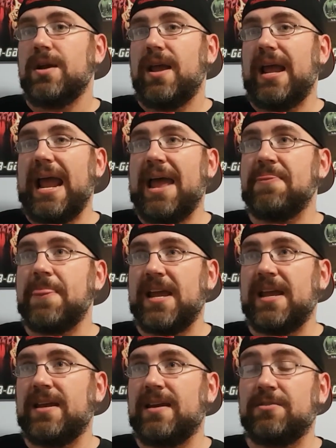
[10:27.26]
and
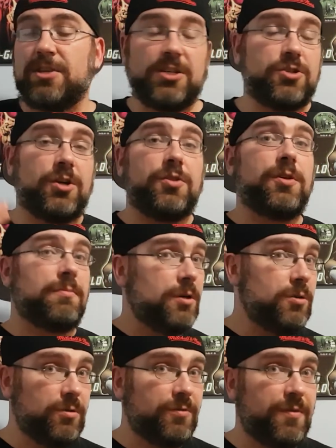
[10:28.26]
then didn't start the
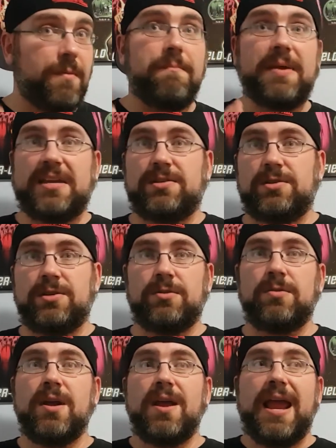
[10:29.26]
move base to,
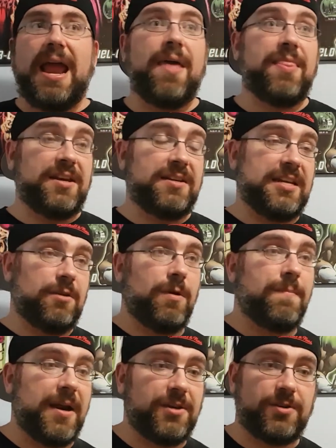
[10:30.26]
and then deal one
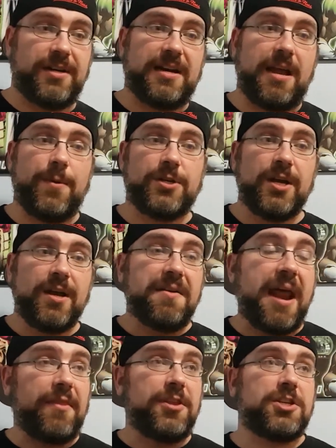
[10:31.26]
penetrating damage.
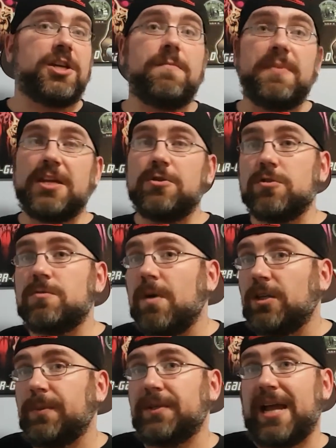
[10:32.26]
Now, this could be used
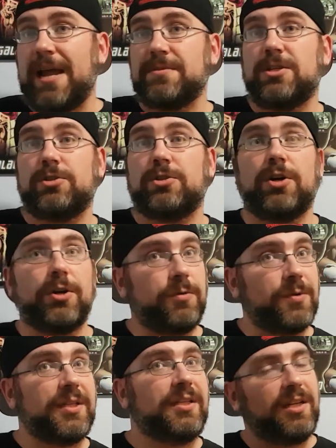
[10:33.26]
multiple times in a turn
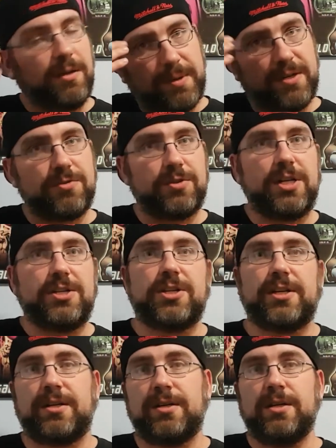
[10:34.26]
with a little bit of
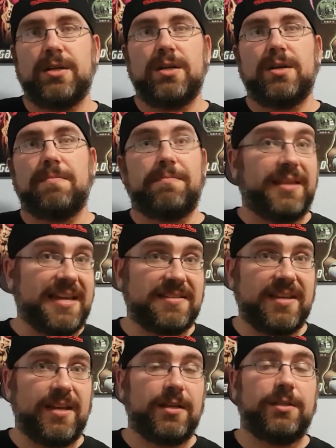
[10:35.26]
strategic
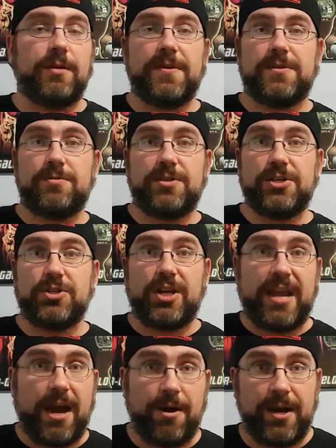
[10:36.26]
placing, a little bit of strategic
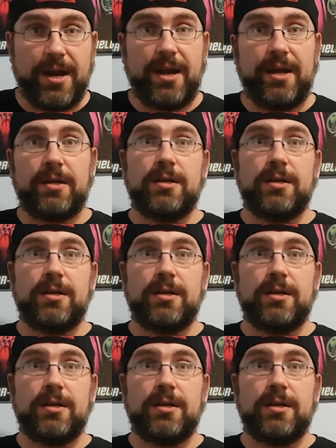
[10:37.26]
carrying,